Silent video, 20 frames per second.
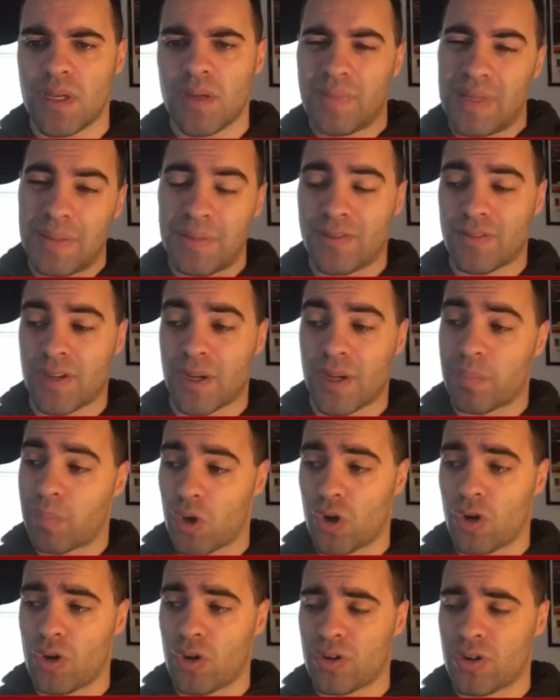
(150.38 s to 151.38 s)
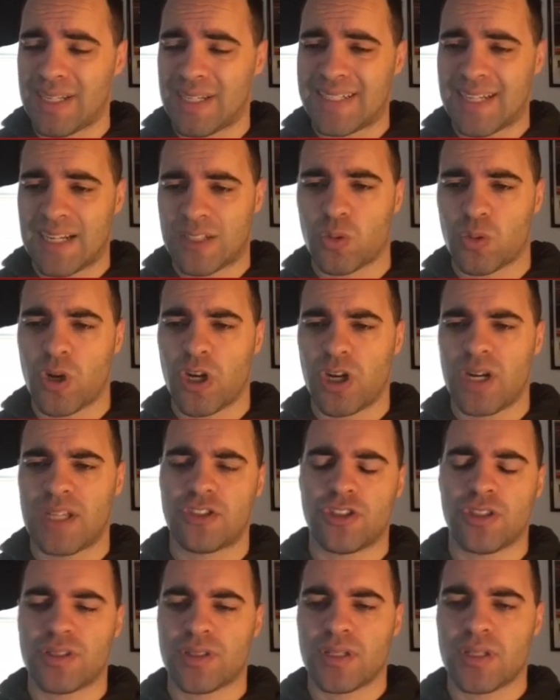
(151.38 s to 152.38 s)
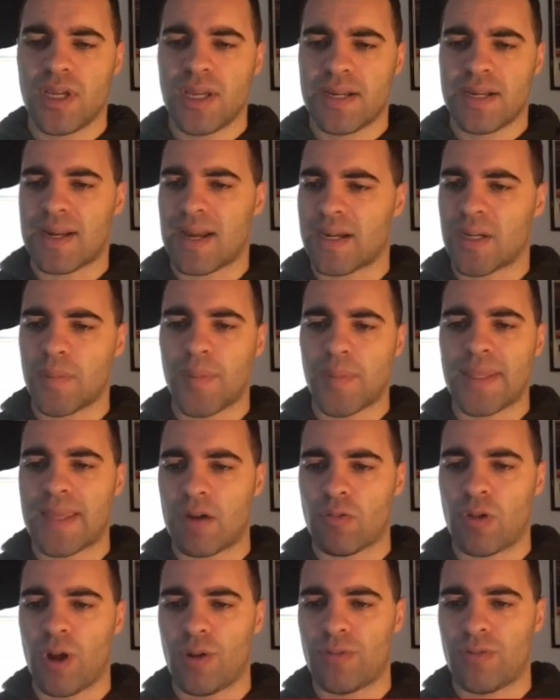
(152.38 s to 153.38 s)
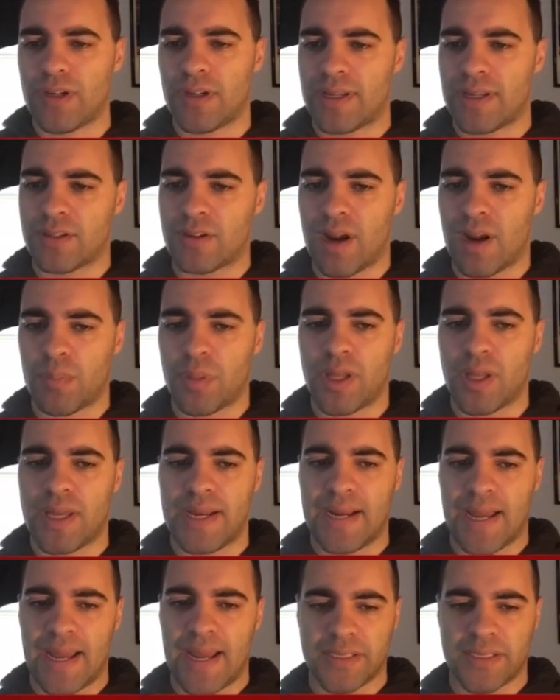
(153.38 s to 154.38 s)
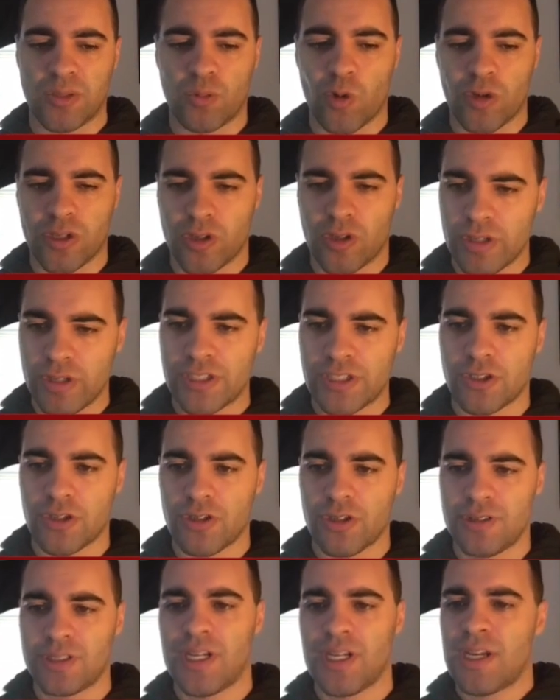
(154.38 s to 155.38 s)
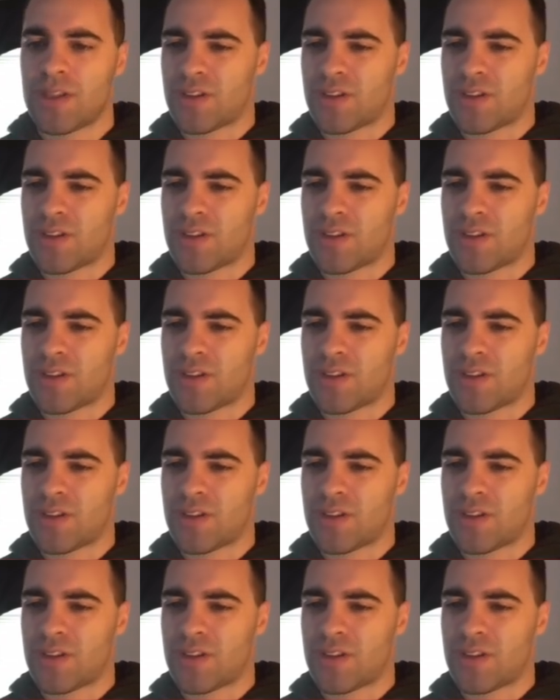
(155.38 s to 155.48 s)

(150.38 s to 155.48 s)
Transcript: maybe even like Burn, like decks where it's just not going to be that relevant. Like they're not playing X and 1 creatures.